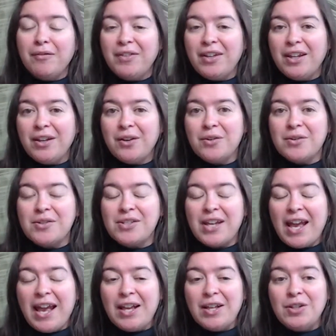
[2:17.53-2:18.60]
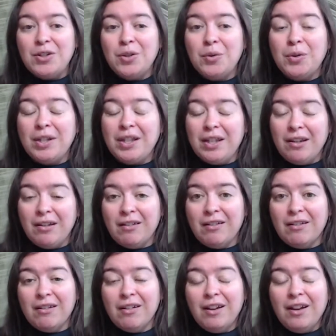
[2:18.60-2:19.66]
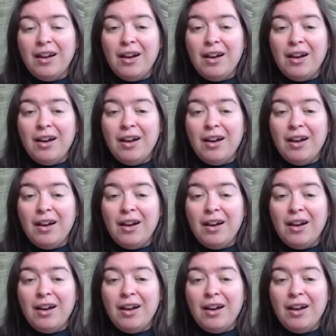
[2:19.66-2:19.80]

videos and you hear